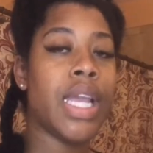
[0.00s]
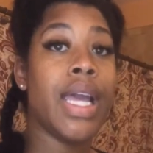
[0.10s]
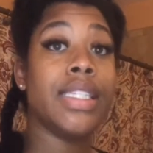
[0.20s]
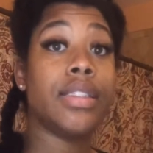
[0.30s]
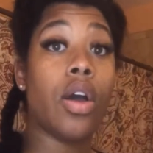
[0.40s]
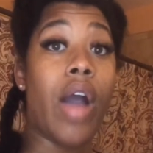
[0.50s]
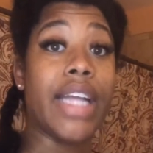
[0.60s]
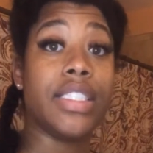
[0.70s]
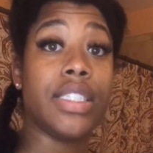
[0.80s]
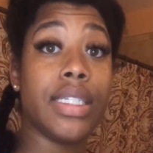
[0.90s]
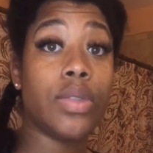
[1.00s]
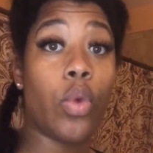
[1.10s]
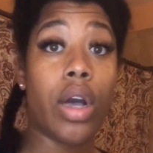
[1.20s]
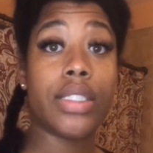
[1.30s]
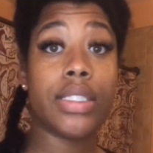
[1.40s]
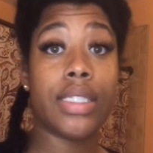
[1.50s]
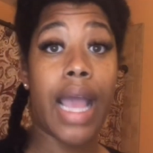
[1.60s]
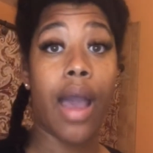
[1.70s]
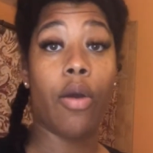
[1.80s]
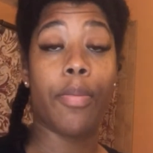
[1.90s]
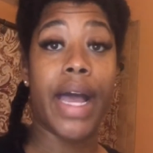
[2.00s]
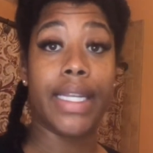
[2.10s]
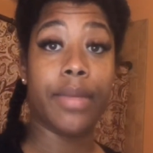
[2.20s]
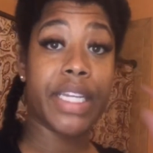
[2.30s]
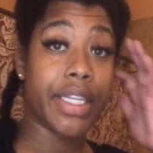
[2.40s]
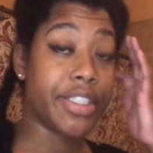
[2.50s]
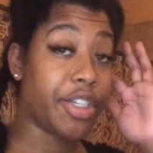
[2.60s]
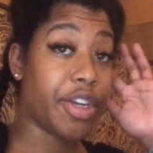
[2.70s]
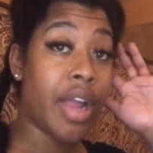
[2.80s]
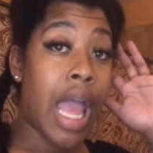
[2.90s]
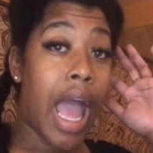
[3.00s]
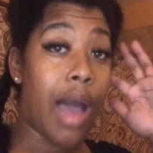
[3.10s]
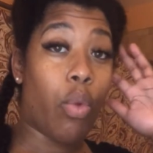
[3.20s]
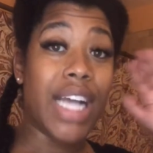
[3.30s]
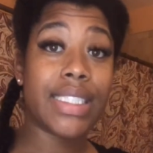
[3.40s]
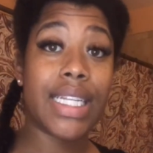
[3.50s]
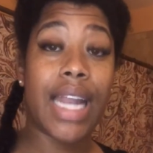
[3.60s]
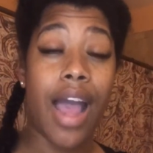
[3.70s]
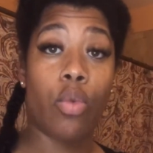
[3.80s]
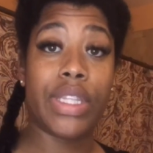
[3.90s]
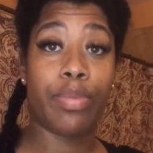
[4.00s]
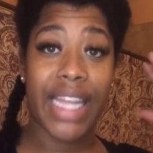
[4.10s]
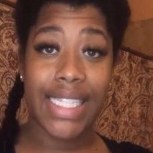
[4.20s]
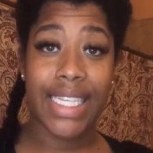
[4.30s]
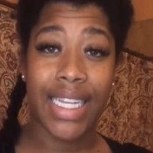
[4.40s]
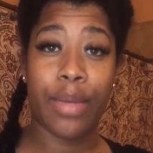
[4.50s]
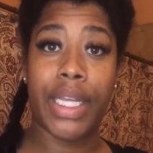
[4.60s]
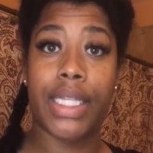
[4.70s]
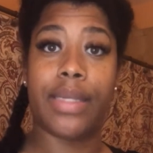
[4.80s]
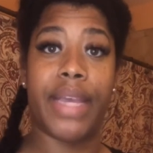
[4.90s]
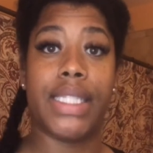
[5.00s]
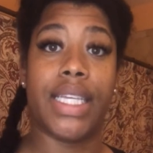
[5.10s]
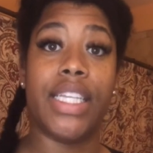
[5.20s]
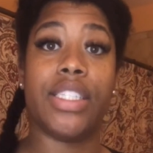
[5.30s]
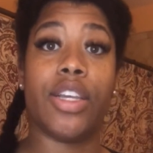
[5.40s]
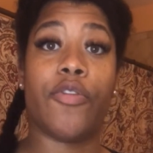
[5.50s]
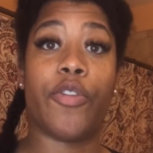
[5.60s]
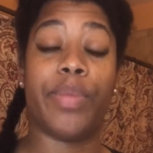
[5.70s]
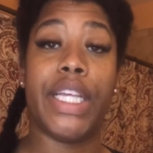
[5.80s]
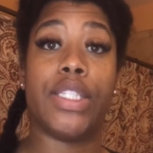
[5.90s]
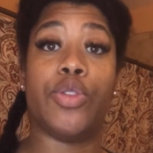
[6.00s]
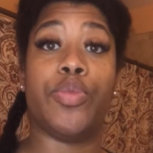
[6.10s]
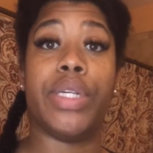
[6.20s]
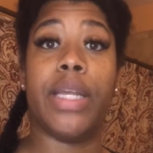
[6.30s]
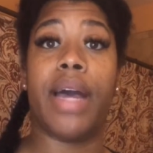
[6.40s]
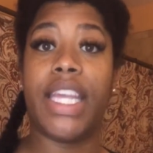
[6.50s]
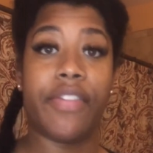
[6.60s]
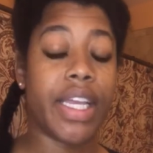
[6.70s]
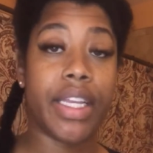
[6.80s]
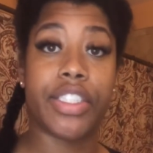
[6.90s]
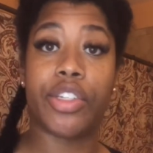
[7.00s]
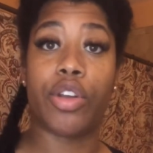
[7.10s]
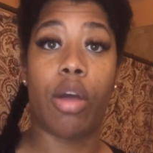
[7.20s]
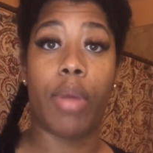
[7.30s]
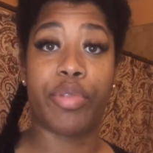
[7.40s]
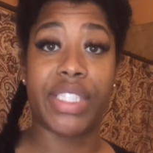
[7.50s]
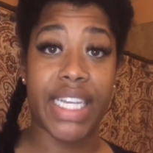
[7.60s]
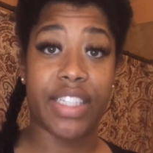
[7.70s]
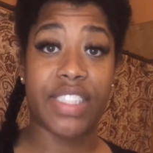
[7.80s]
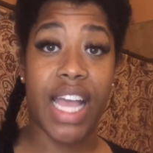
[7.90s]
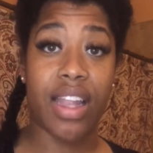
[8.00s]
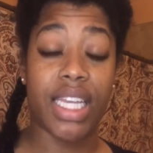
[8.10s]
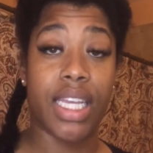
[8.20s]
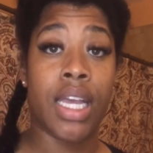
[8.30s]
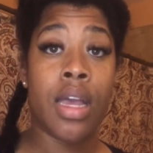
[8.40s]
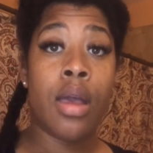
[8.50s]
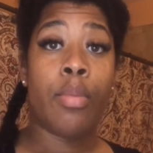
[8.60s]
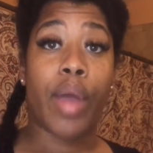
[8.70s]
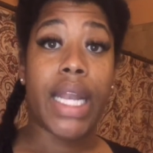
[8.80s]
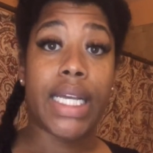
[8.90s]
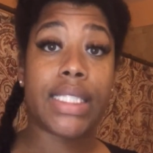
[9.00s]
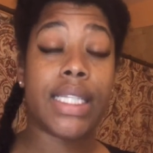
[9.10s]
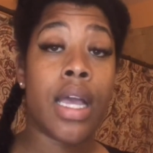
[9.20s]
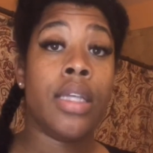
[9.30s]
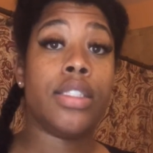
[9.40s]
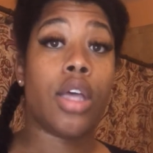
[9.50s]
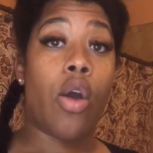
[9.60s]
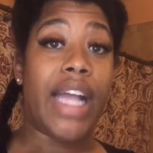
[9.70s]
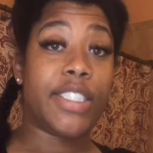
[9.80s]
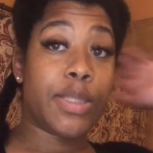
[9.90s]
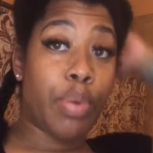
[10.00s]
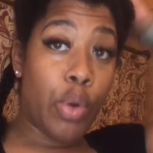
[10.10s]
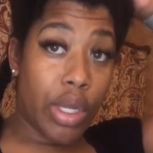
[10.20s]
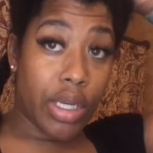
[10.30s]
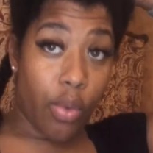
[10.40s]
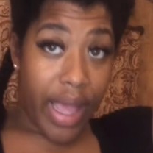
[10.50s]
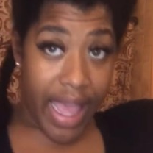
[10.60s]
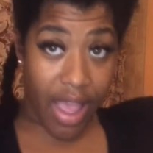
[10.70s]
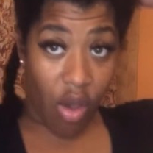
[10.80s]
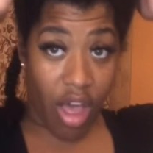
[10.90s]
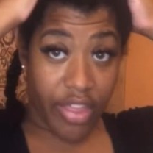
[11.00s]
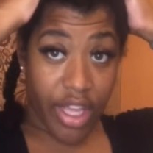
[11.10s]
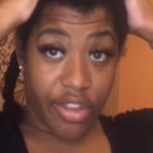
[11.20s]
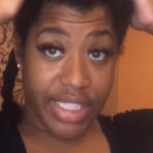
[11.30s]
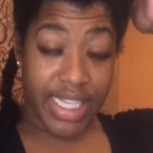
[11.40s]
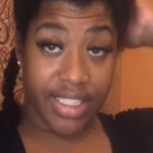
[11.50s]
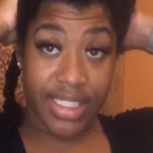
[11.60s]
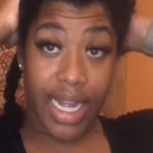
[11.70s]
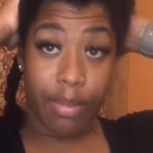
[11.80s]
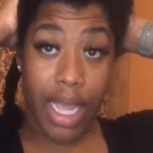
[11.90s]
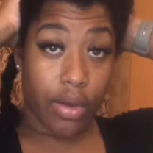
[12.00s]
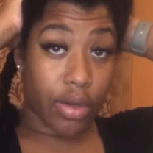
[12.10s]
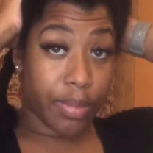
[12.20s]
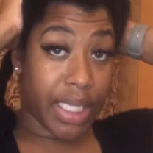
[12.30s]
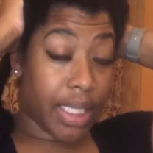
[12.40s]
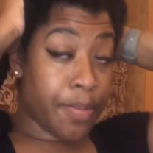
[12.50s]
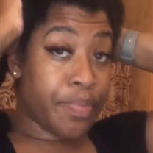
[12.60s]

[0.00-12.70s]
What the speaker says: So I just washed out my deep conditioner. I washed it out with the plaits in it because it makes it easier for me to put in my leave-in conditioner and all my protective styling products. So I just pulled away all the other sections that I'm not going to be